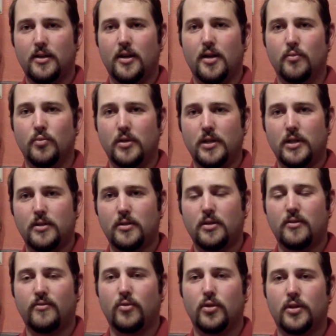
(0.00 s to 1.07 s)
I'm really
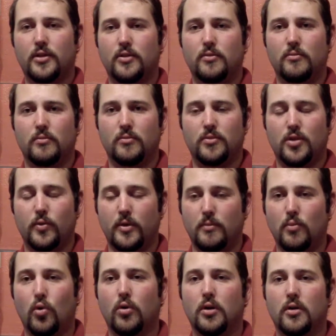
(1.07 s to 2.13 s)
looking forward to doing
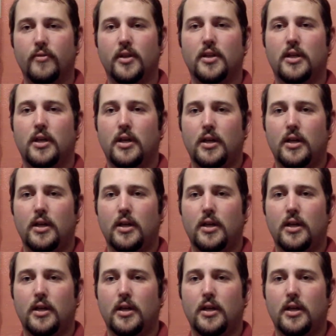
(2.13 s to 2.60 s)
more of it.